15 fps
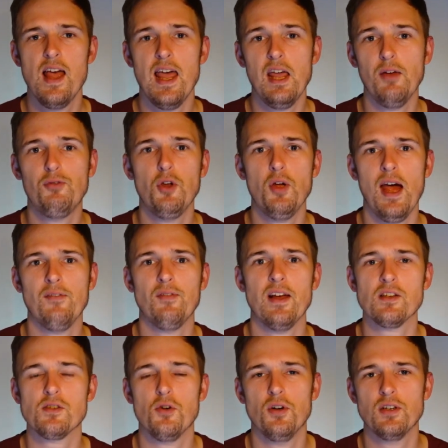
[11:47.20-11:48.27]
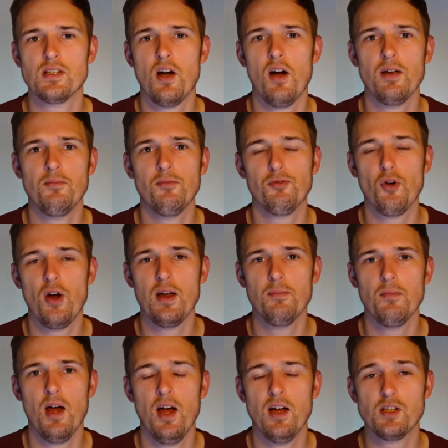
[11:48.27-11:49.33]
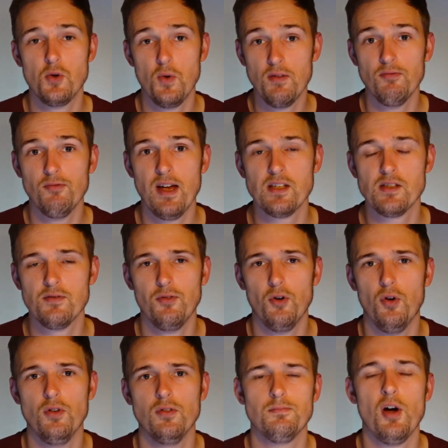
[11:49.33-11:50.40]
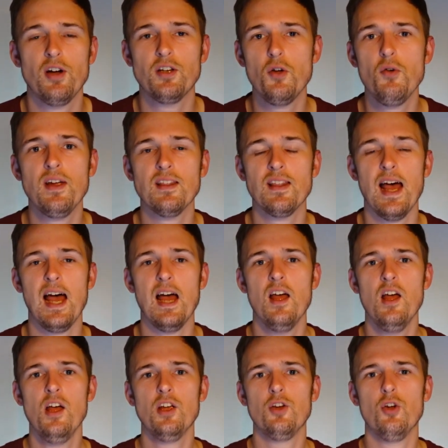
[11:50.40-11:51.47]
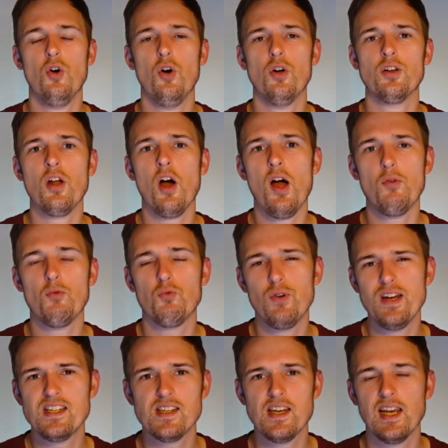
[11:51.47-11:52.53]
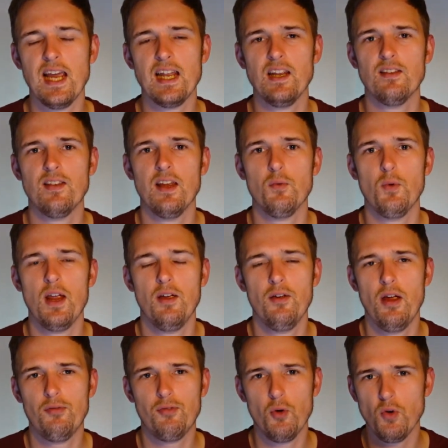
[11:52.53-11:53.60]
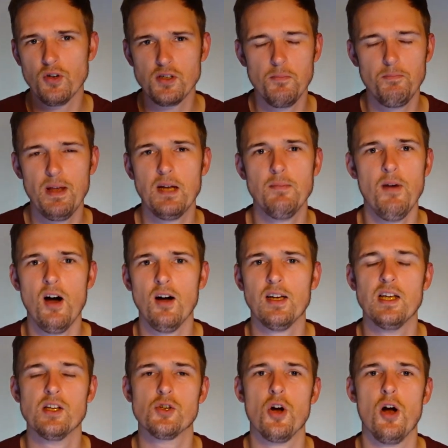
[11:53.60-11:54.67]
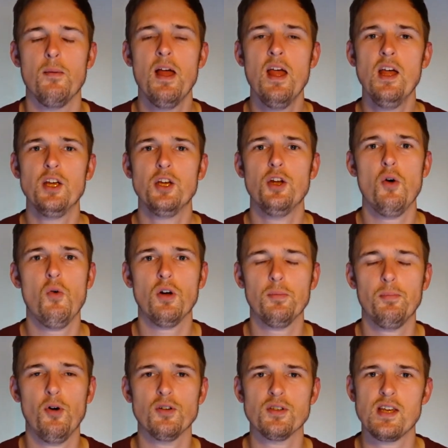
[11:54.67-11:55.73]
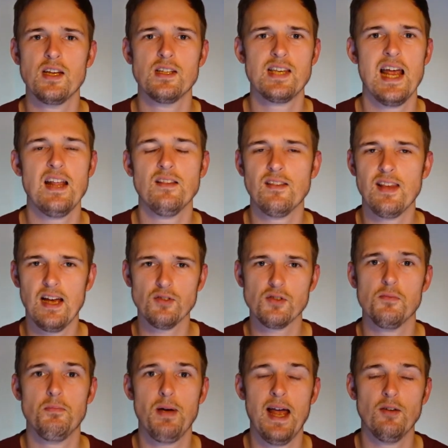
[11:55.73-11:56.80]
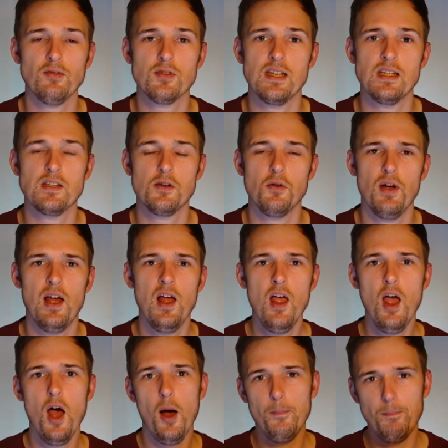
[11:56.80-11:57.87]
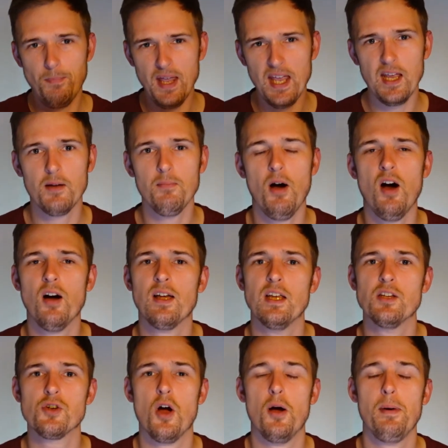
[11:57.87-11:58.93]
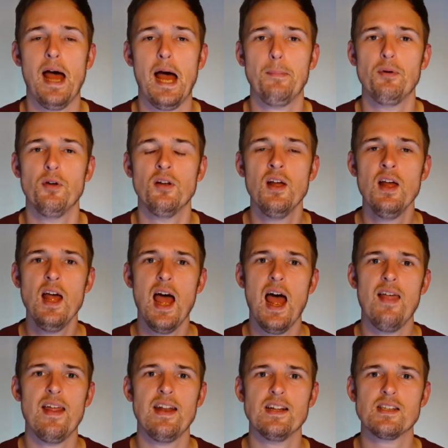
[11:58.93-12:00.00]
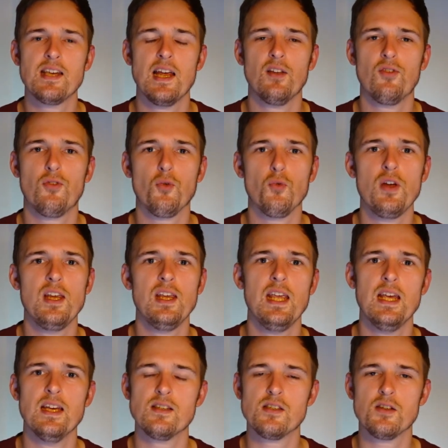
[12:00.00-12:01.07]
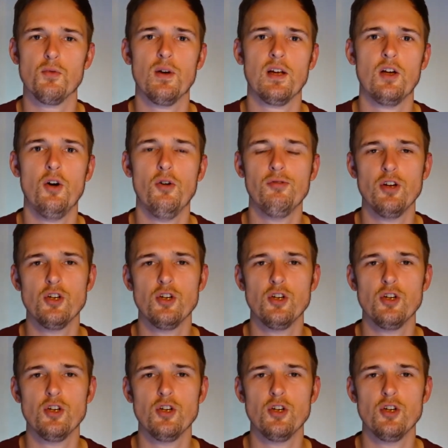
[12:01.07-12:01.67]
if you have that sort of time frame to invest for. By doing that, you're not risking anything. If there was a big market drop, you don't want to put, say, £10,000 into it, a big market drop happen, and then it take 3 years to recover